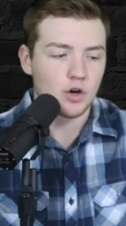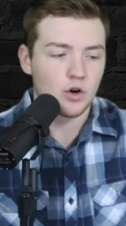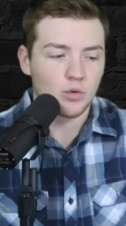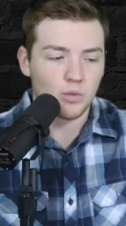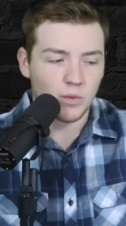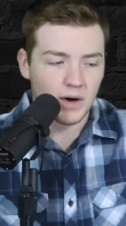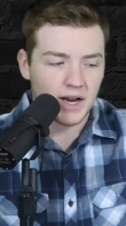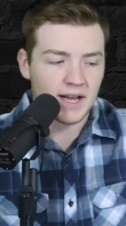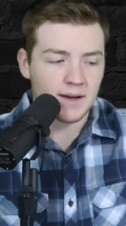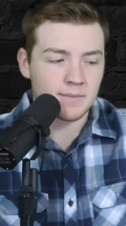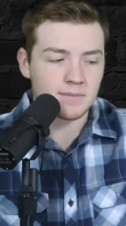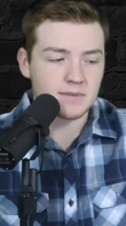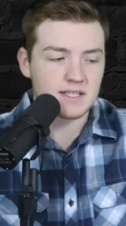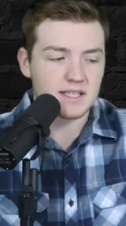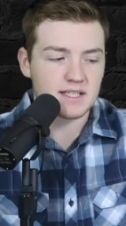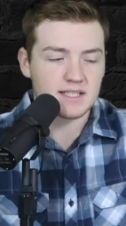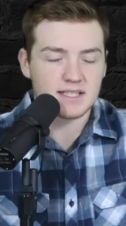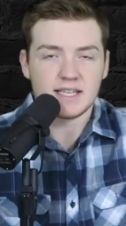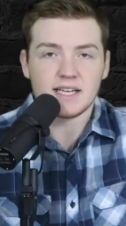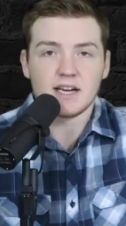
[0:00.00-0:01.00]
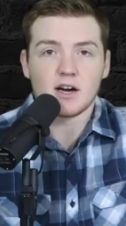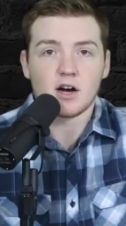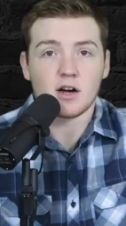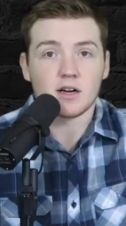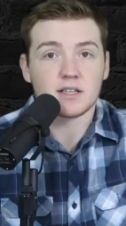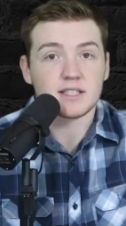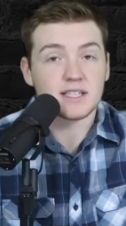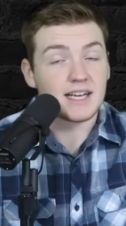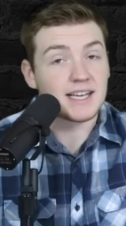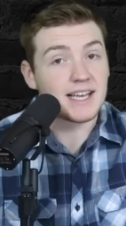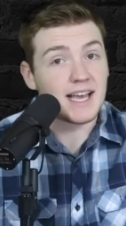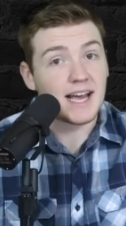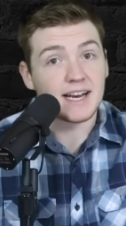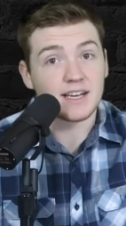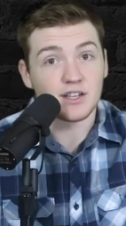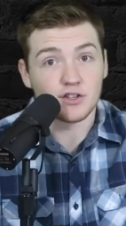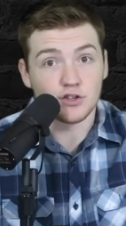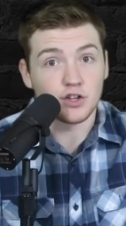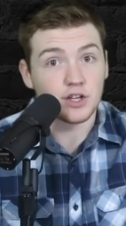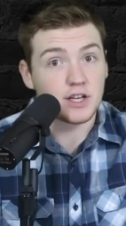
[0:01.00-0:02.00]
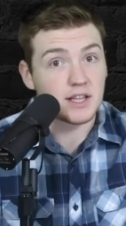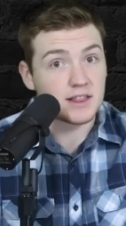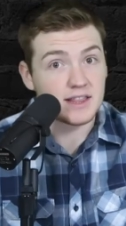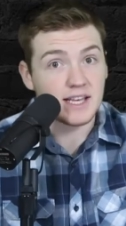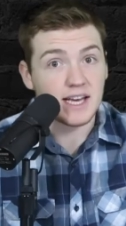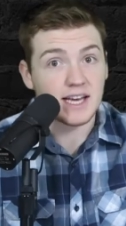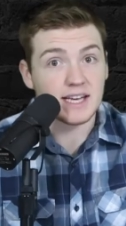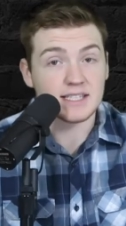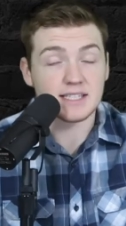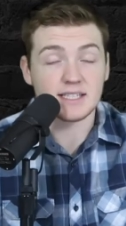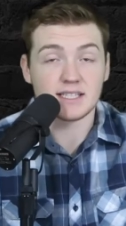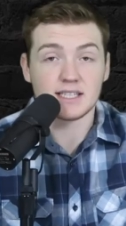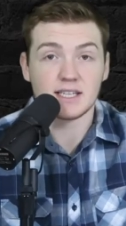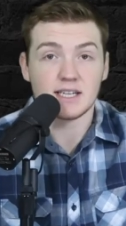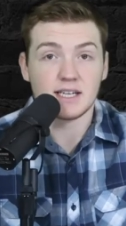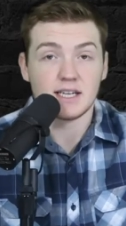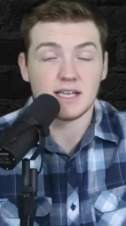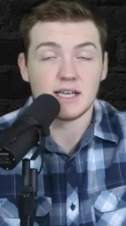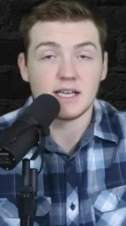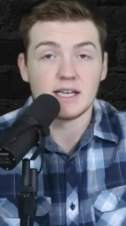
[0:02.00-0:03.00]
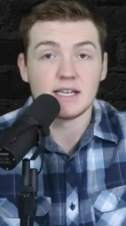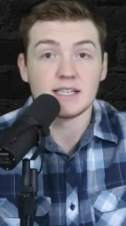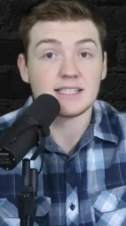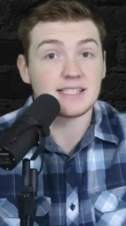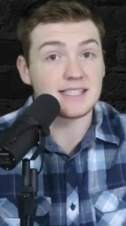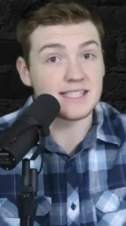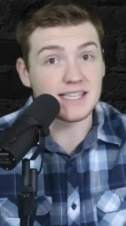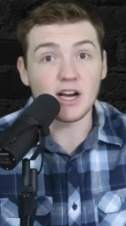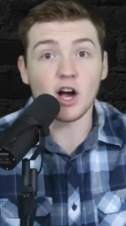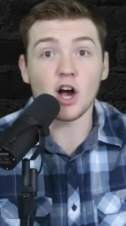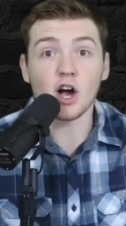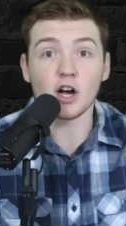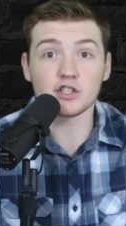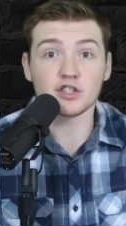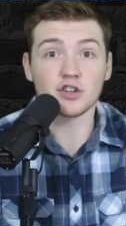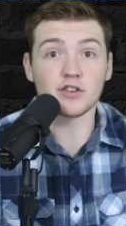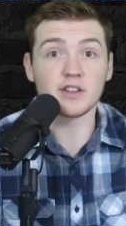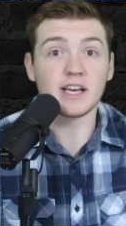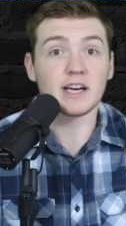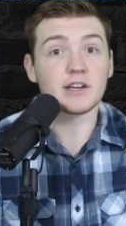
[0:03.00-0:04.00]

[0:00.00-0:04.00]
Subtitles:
Rams, Seahawks. Again, you look at this. Seahawks are the